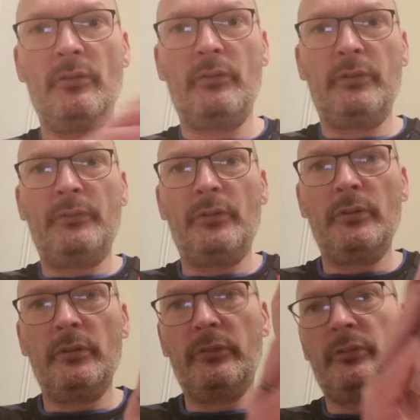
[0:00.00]
the
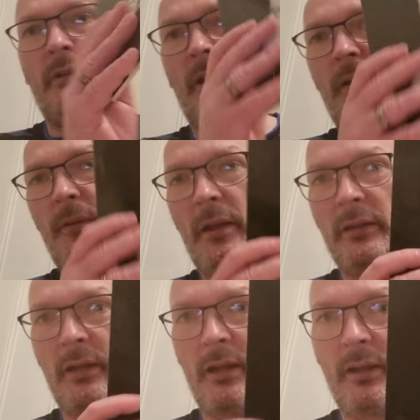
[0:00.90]
reverse
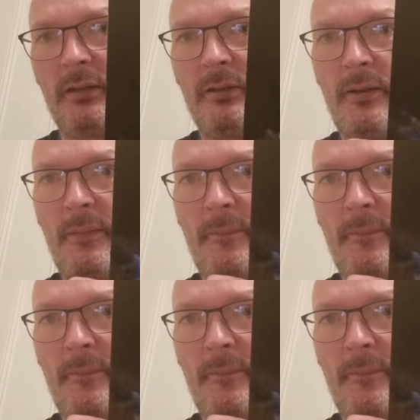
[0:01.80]
again.